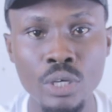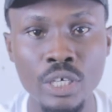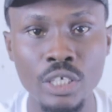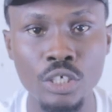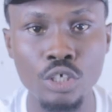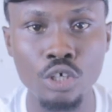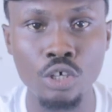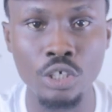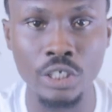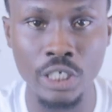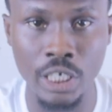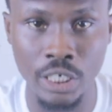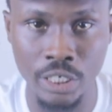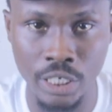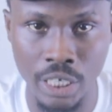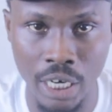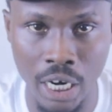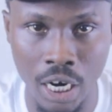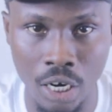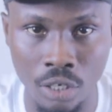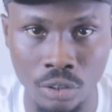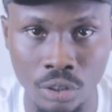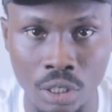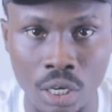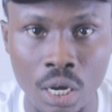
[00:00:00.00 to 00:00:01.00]
we do on the
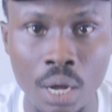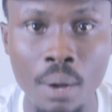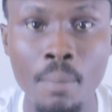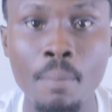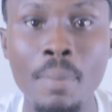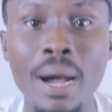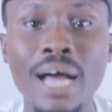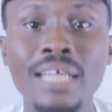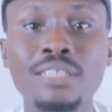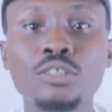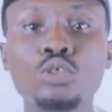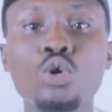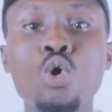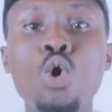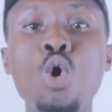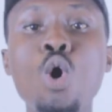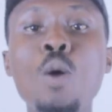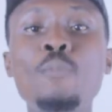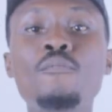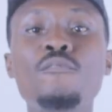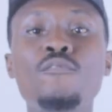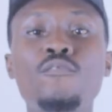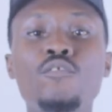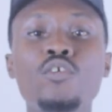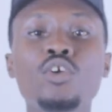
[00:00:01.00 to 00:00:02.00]
ground. But
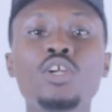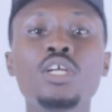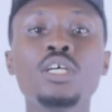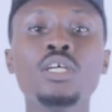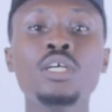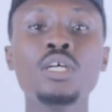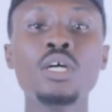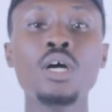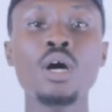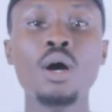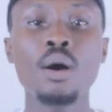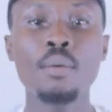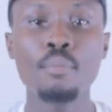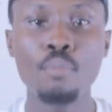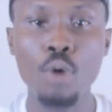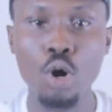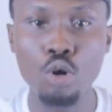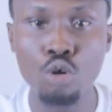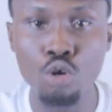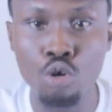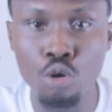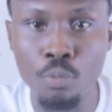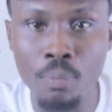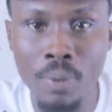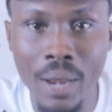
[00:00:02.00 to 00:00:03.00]
hopefully,
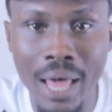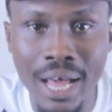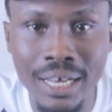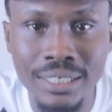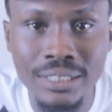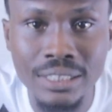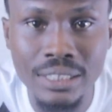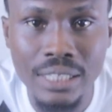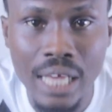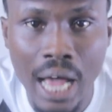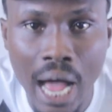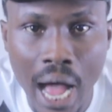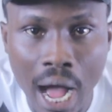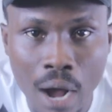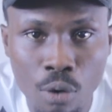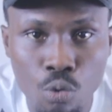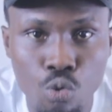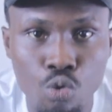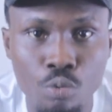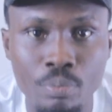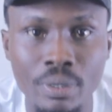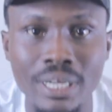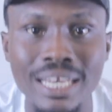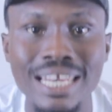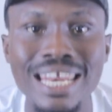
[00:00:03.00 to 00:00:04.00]
Moro Black Star
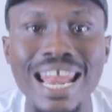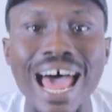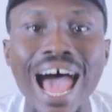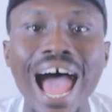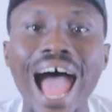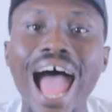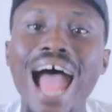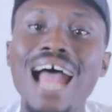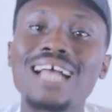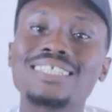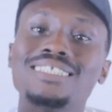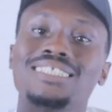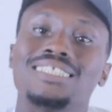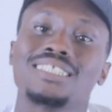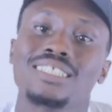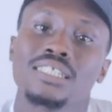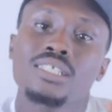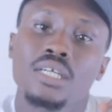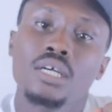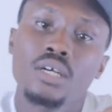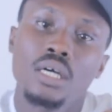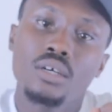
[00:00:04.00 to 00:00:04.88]
will be large.